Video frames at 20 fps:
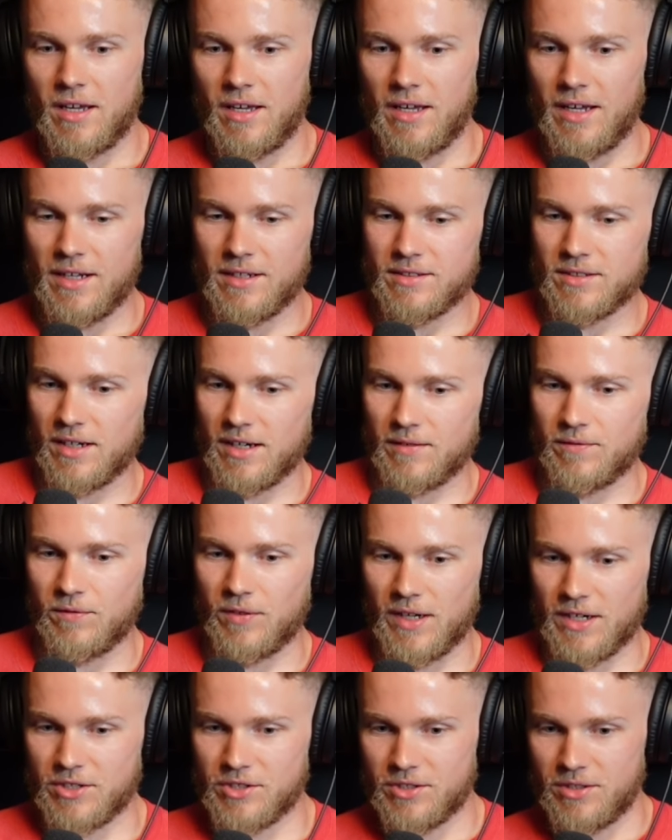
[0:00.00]

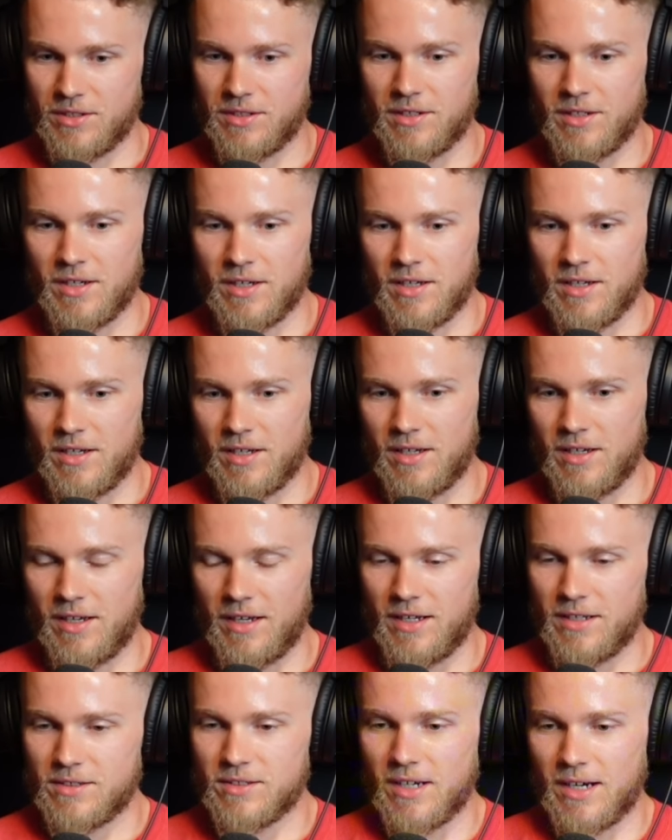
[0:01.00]
anti-flexion,
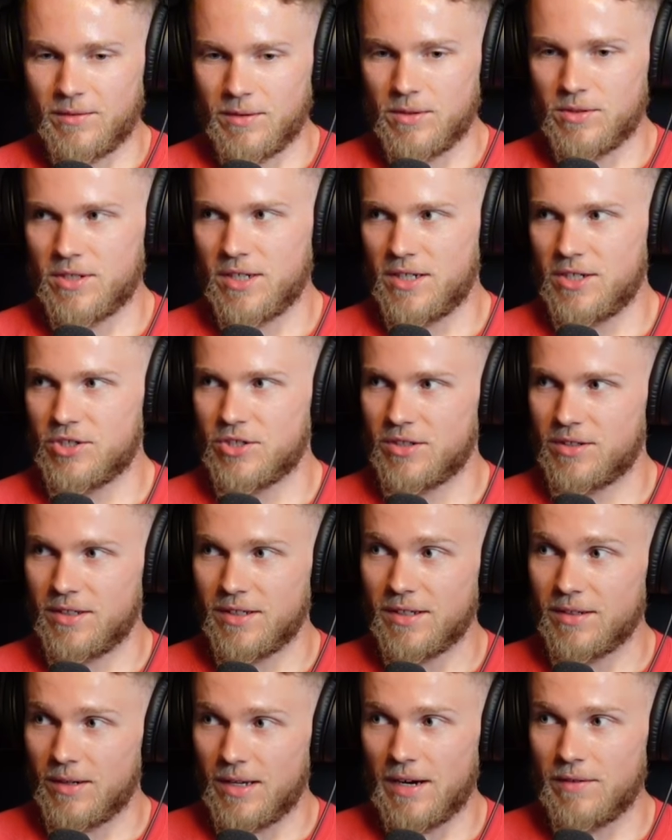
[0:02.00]
anti-rotation,
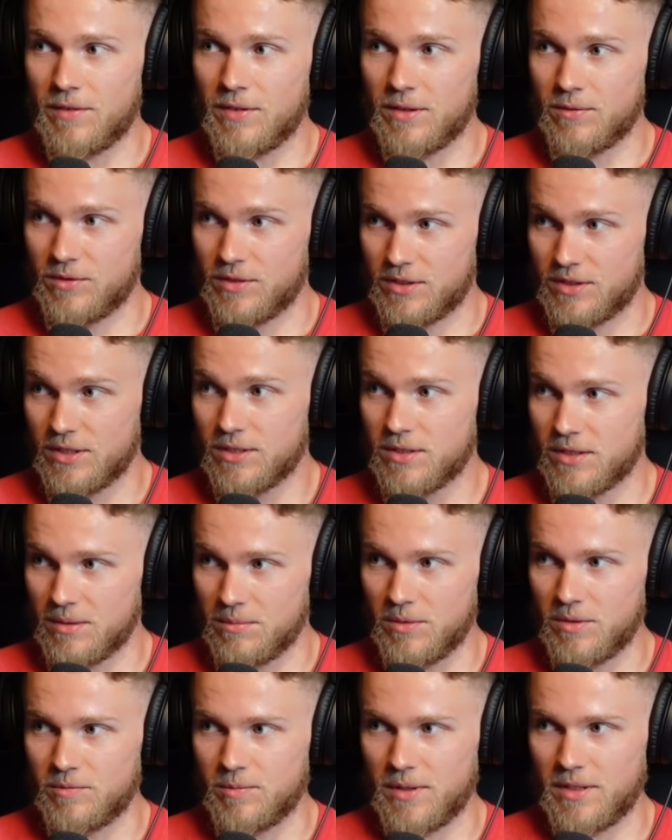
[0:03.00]
like everything
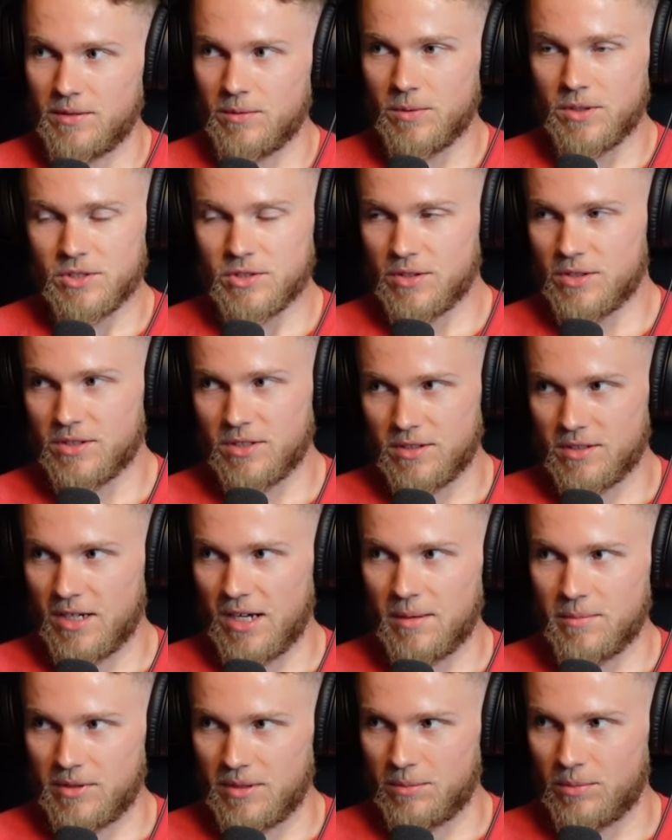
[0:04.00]
resisting movement, which there's a
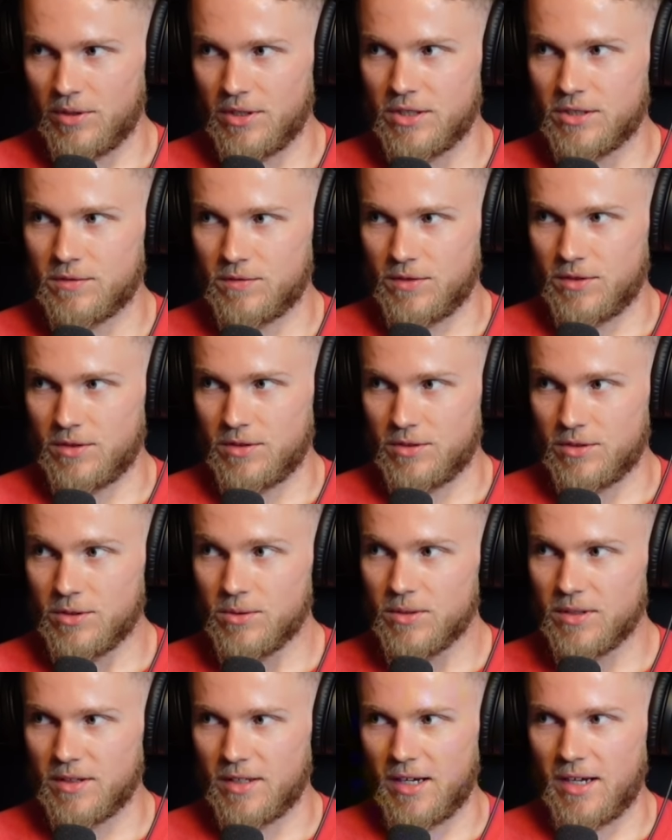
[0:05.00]
time and a place for
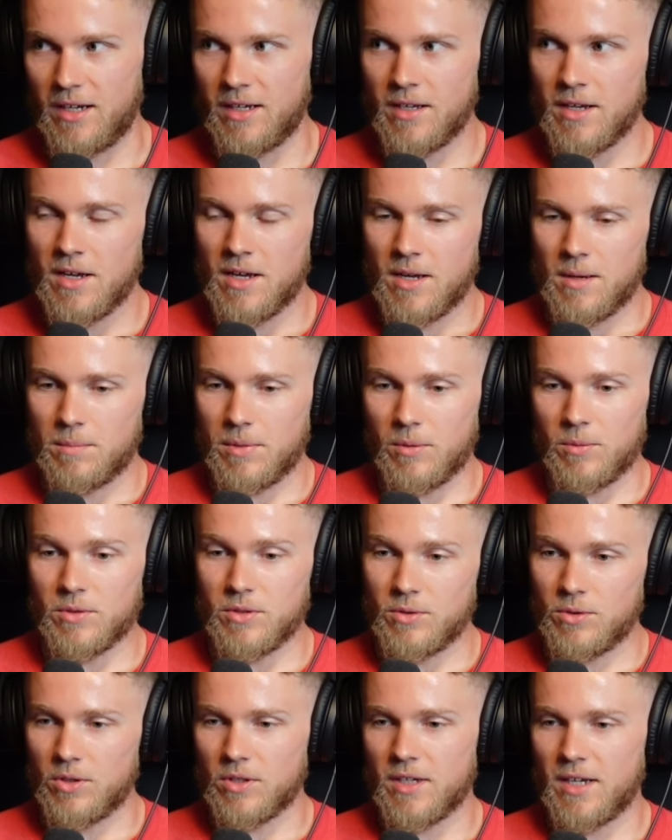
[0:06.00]
doing that. But when
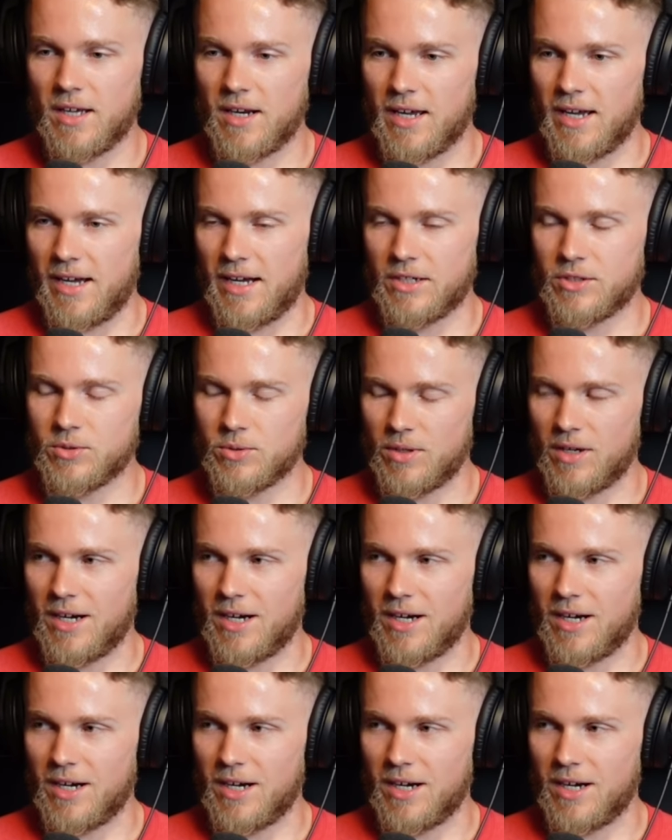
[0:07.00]
you look at actual